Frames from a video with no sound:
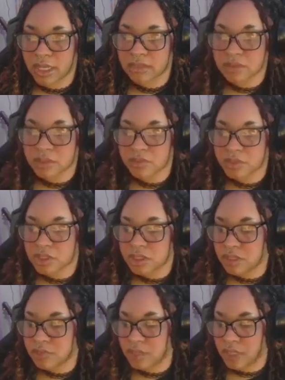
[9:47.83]
so we'll just
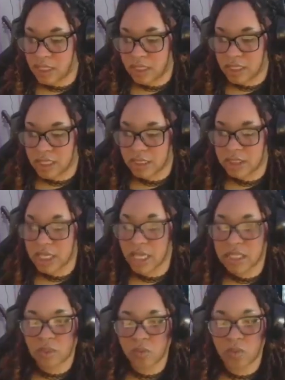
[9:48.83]
leave it like this, and
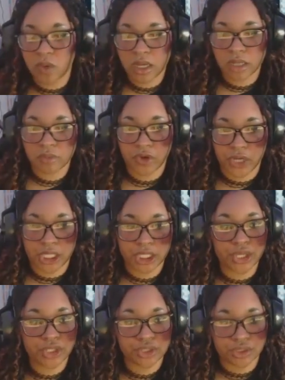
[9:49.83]
then what I'm going
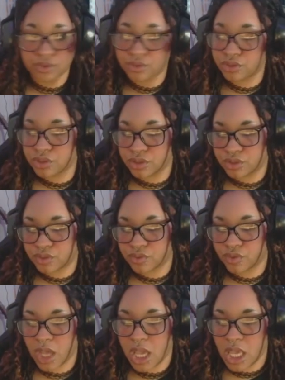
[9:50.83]
to
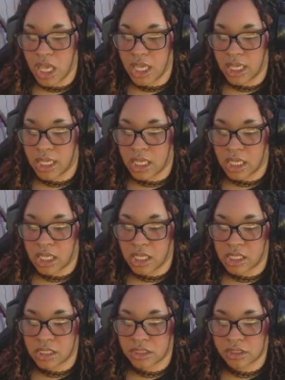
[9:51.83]
do
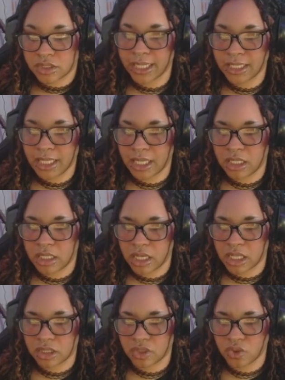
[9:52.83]
is stay in
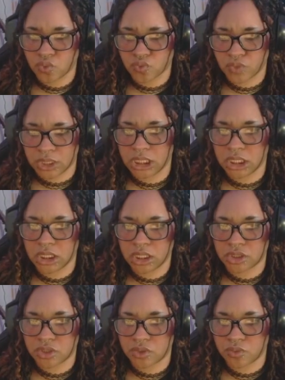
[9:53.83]
the green
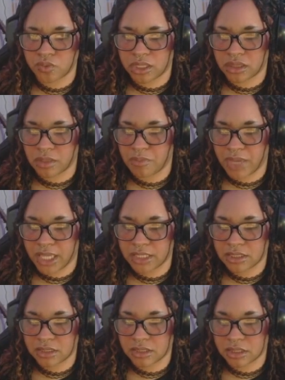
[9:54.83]
with the beds
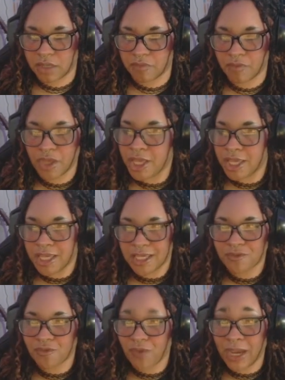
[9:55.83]
and stuff.
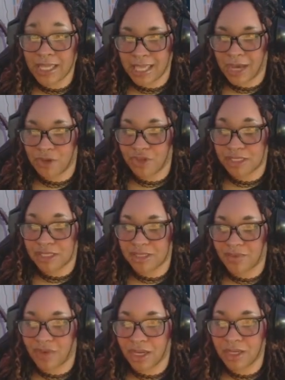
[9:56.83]
Right now, this is a
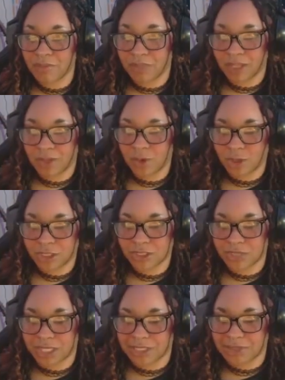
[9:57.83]
very big horse
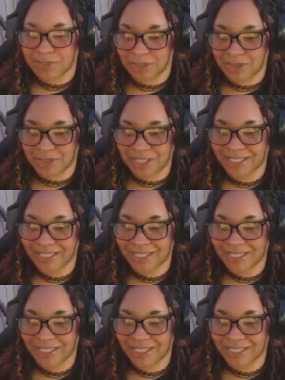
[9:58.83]
ranch build.